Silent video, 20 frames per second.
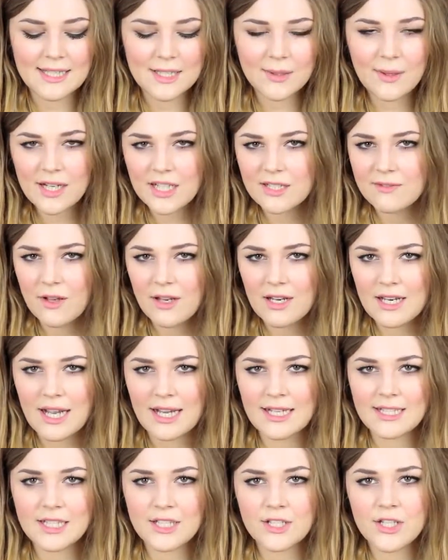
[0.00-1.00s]
It's quite
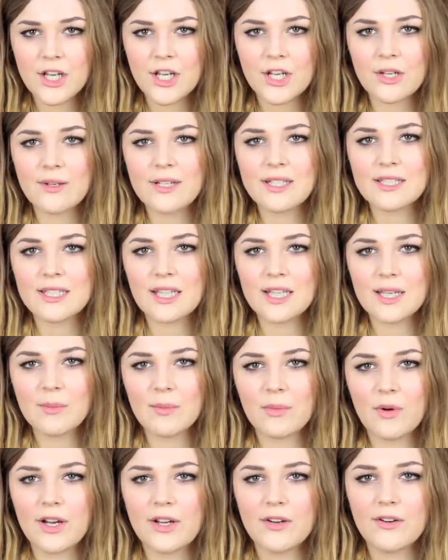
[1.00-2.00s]
exfoliating too. It's
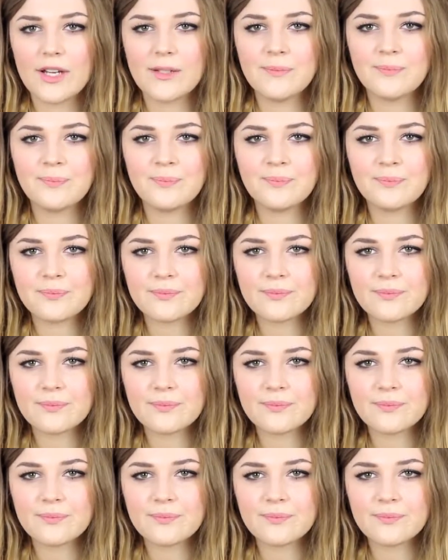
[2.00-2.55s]
like bright green.